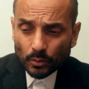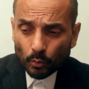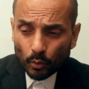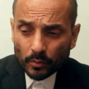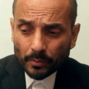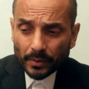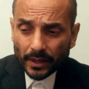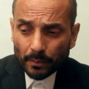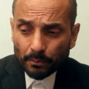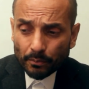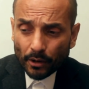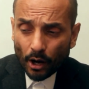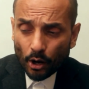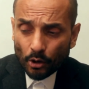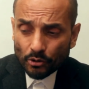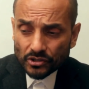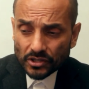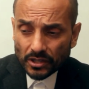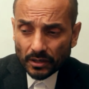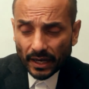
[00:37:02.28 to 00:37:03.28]
would be
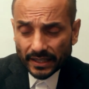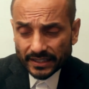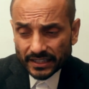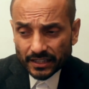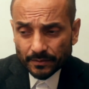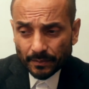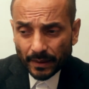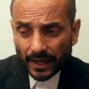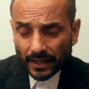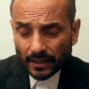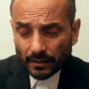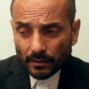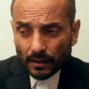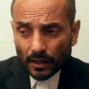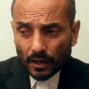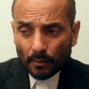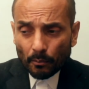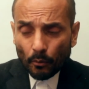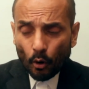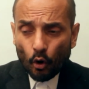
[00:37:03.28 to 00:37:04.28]
approached. I suspect
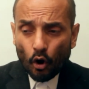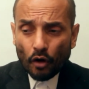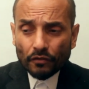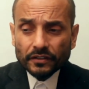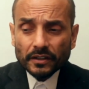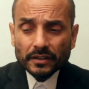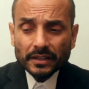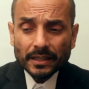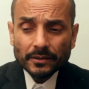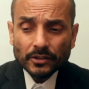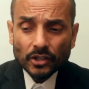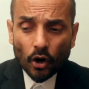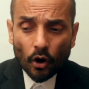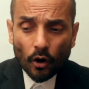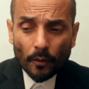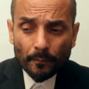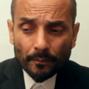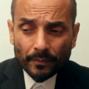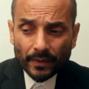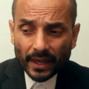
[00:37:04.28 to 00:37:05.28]
more often than not,